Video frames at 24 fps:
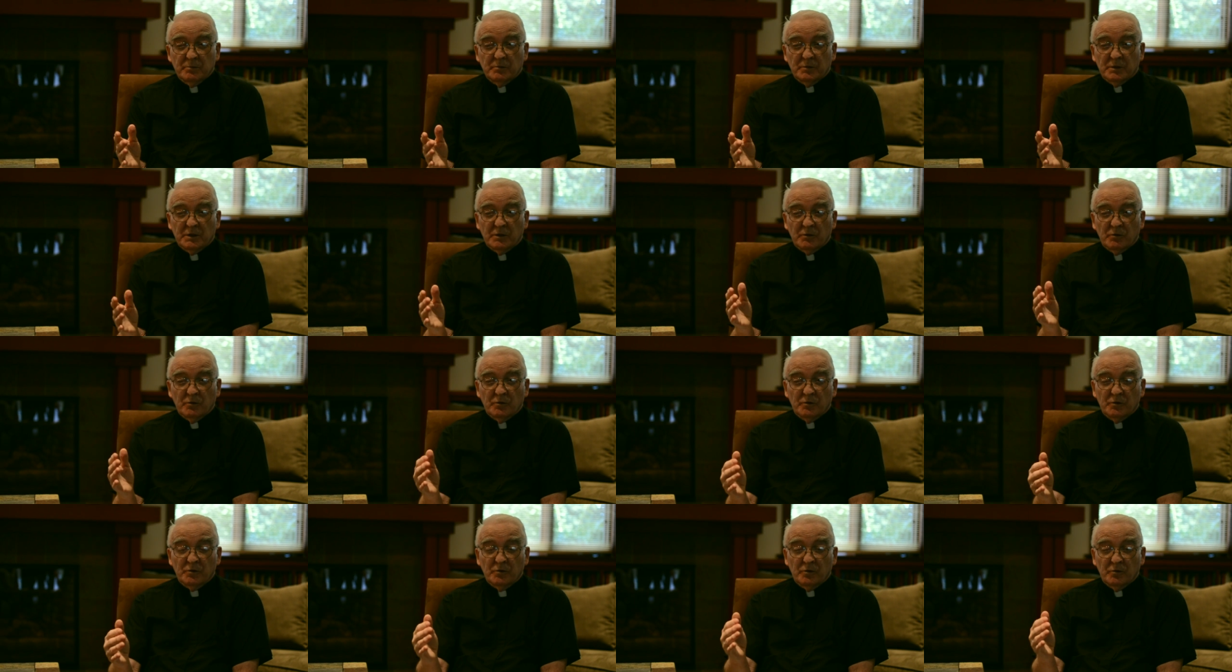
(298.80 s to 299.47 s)
but
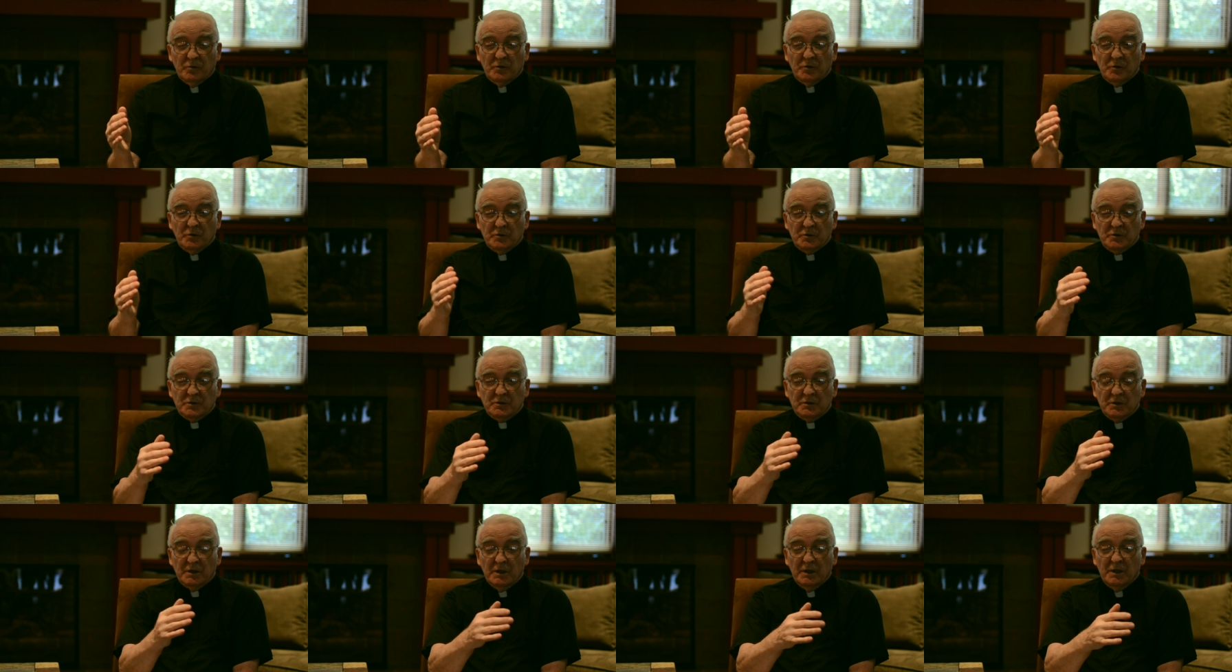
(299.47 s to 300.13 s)
over
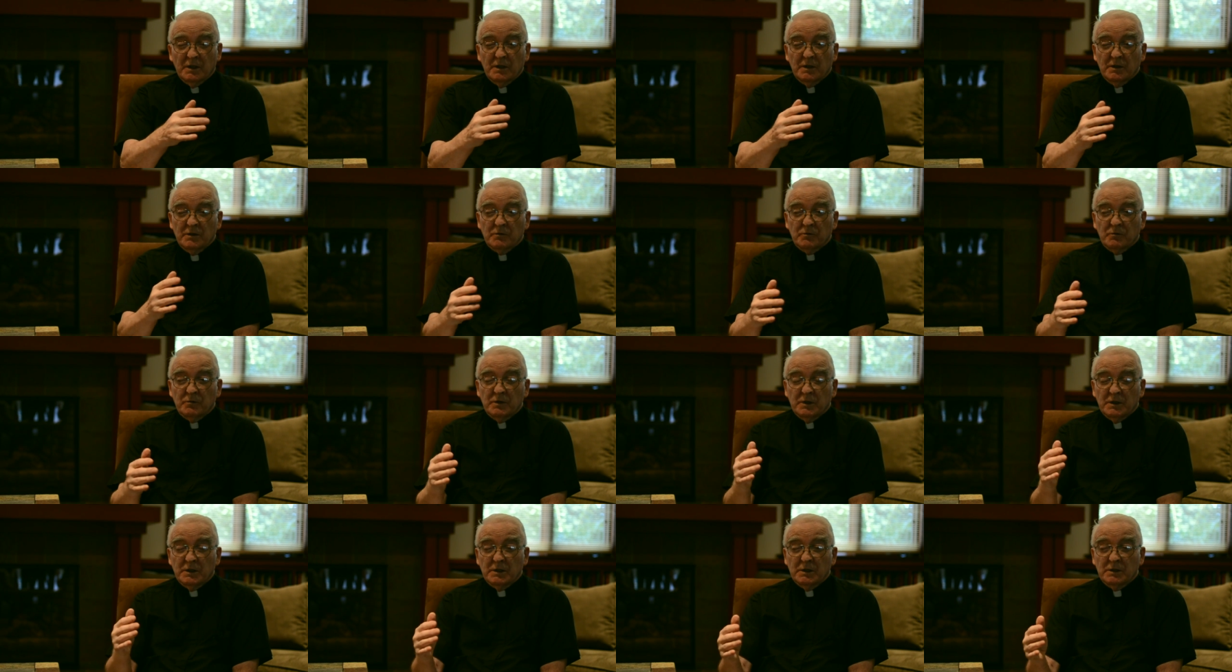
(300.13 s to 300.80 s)
those
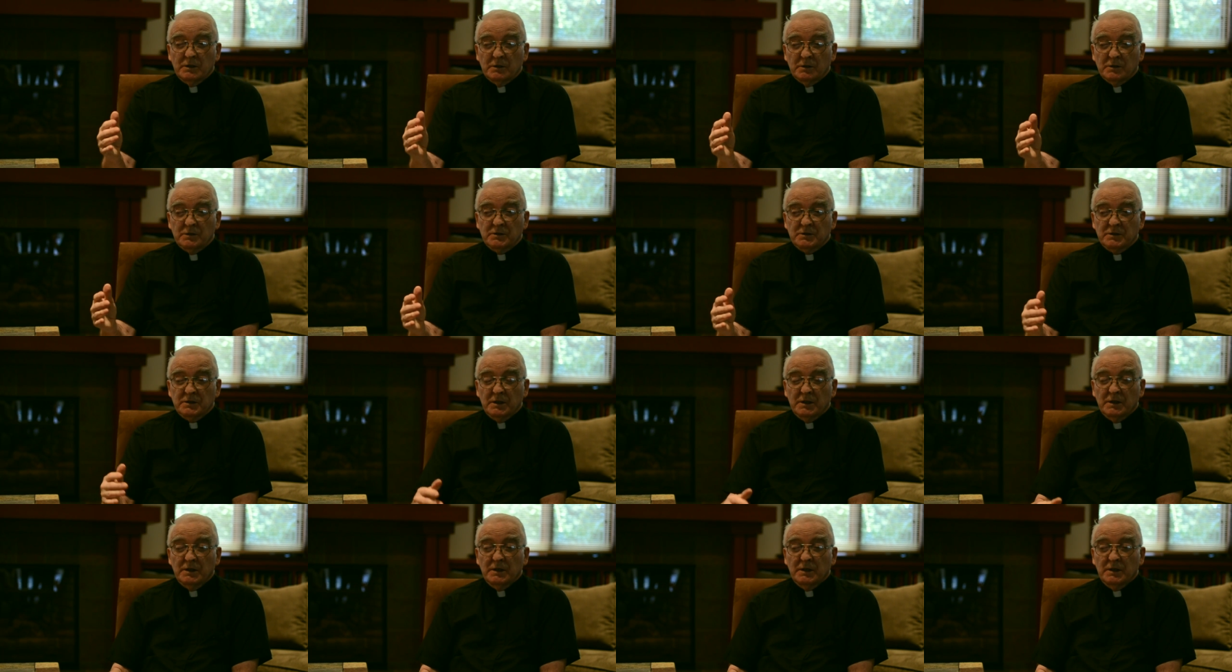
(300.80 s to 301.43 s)
3 years,